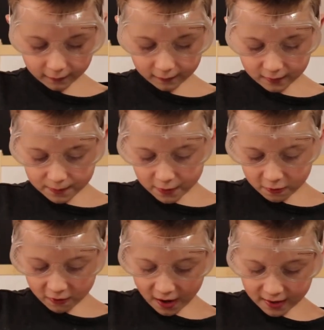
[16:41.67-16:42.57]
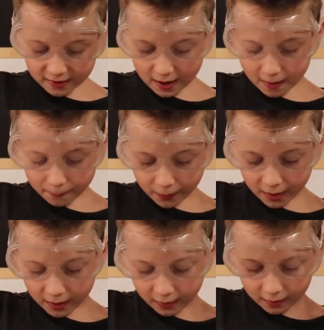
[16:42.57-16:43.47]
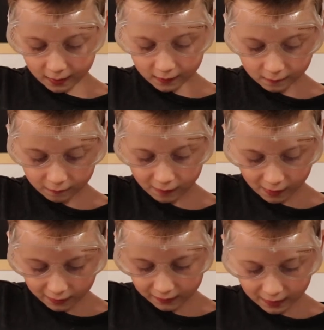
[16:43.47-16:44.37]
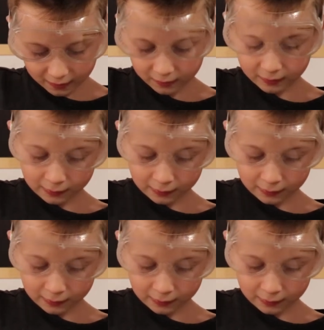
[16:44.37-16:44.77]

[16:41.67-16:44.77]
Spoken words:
this to be red, not pink. Right, Dad?